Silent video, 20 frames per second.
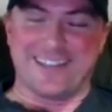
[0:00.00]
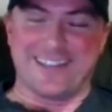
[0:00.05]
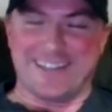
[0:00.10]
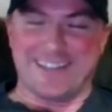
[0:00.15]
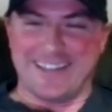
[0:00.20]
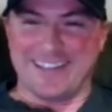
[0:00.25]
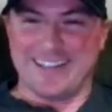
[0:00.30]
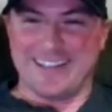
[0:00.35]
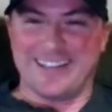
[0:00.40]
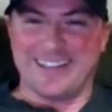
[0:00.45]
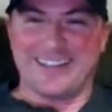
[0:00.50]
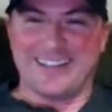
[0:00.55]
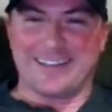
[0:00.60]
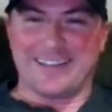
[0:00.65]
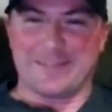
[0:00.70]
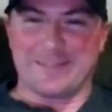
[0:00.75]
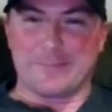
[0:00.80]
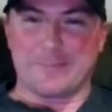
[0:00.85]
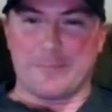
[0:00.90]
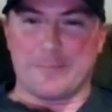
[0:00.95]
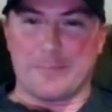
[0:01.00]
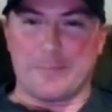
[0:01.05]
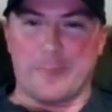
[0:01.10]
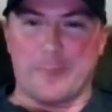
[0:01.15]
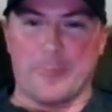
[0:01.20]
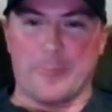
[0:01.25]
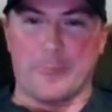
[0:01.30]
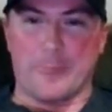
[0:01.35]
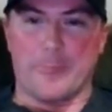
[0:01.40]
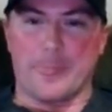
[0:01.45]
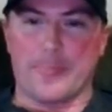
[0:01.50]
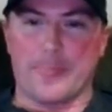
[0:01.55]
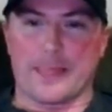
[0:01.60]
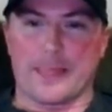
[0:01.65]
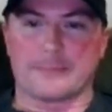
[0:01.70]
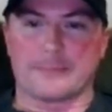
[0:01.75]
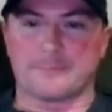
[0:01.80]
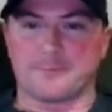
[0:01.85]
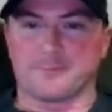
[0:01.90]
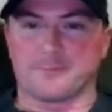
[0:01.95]
Do you think these bags make them even
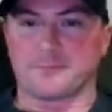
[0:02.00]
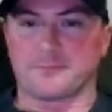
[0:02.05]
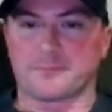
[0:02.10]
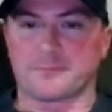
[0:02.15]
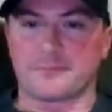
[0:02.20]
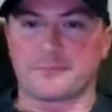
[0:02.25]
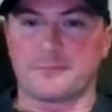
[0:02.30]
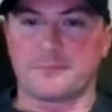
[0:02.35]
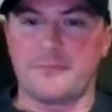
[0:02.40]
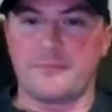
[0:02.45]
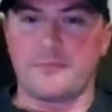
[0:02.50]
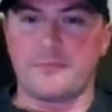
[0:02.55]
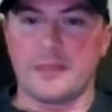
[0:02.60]
more unbeatable?